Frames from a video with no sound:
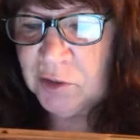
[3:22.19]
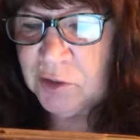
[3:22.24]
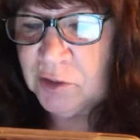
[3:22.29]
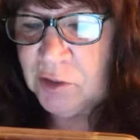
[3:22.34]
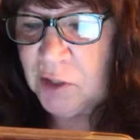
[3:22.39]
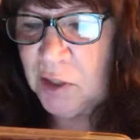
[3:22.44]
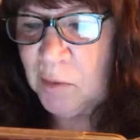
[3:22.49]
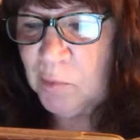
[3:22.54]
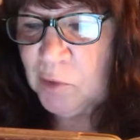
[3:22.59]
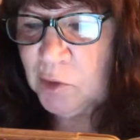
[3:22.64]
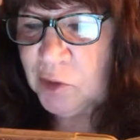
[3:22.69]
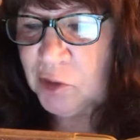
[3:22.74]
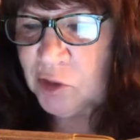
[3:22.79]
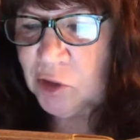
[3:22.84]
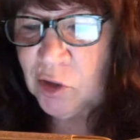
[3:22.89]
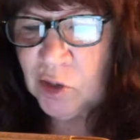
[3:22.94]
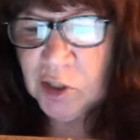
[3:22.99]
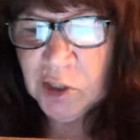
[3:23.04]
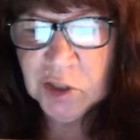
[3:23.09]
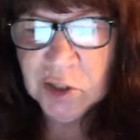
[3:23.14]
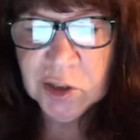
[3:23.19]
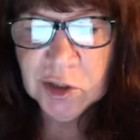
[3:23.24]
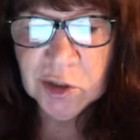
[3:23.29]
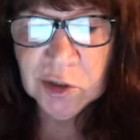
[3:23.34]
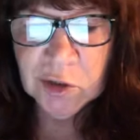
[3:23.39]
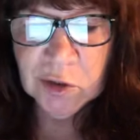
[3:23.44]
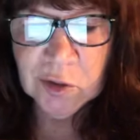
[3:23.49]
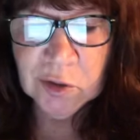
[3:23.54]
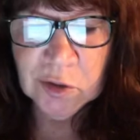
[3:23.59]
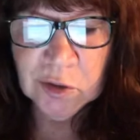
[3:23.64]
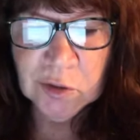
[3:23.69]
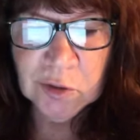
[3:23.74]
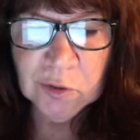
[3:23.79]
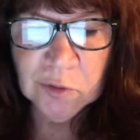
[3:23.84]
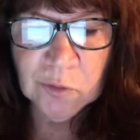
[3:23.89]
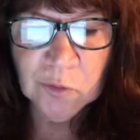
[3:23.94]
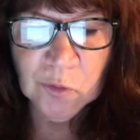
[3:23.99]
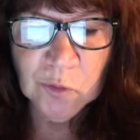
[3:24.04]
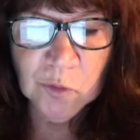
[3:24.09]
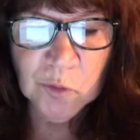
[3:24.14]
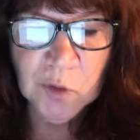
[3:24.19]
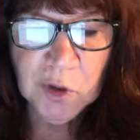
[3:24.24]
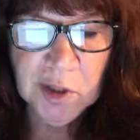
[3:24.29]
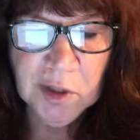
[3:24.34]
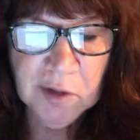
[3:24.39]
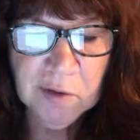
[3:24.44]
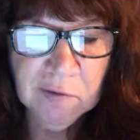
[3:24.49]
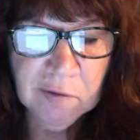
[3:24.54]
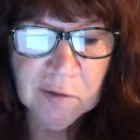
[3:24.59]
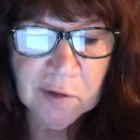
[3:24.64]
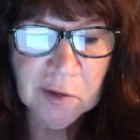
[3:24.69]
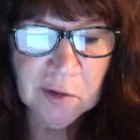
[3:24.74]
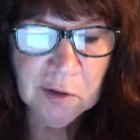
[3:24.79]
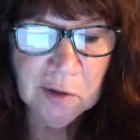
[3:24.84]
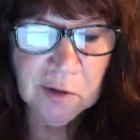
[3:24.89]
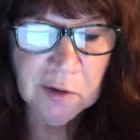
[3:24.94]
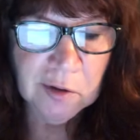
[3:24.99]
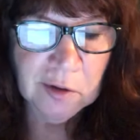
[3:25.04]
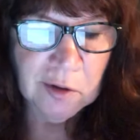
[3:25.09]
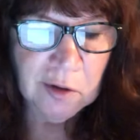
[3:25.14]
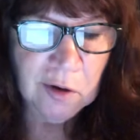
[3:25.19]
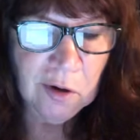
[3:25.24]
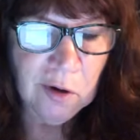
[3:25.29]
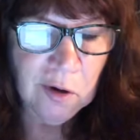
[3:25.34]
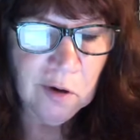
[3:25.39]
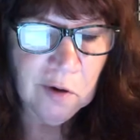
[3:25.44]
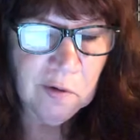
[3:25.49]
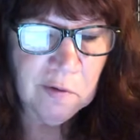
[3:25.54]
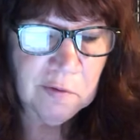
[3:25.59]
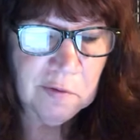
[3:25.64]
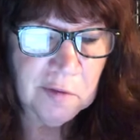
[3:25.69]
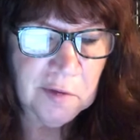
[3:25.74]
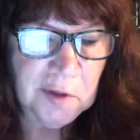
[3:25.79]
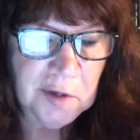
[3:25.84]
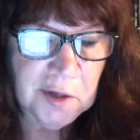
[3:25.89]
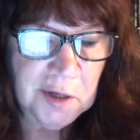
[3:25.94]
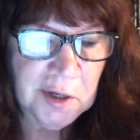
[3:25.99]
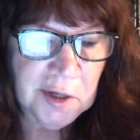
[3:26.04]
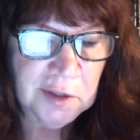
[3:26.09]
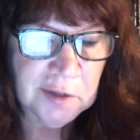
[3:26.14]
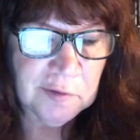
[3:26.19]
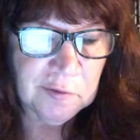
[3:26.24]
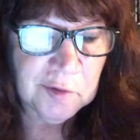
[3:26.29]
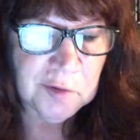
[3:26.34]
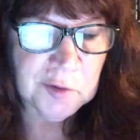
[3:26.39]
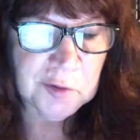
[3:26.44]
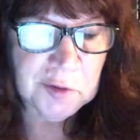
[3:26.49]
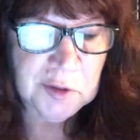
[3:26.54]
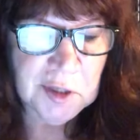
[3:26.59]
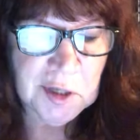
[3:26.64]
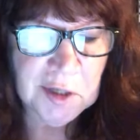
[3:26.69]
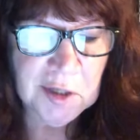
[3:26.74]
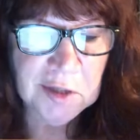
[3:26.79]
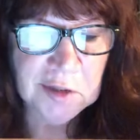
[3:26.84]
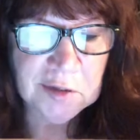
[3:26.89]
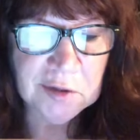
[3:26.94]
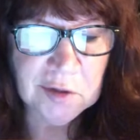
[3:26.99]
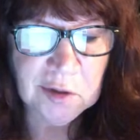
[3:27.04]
demonstration could weaver over the next few days.